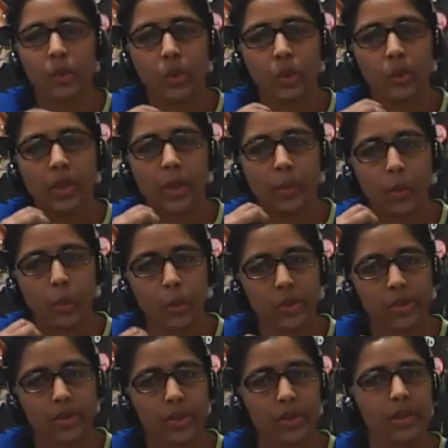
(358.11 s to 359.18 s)
through the
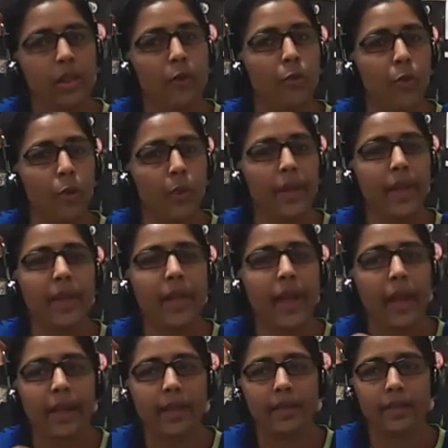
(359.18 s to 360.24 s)
process, the fluid
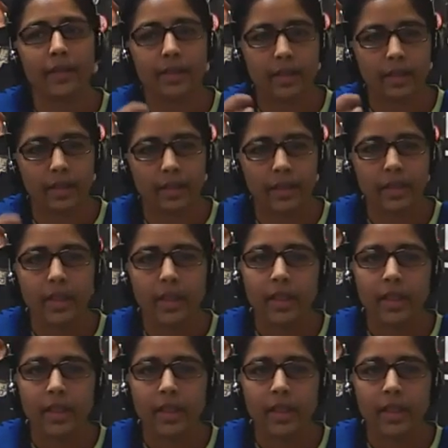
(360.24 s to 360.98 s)
at the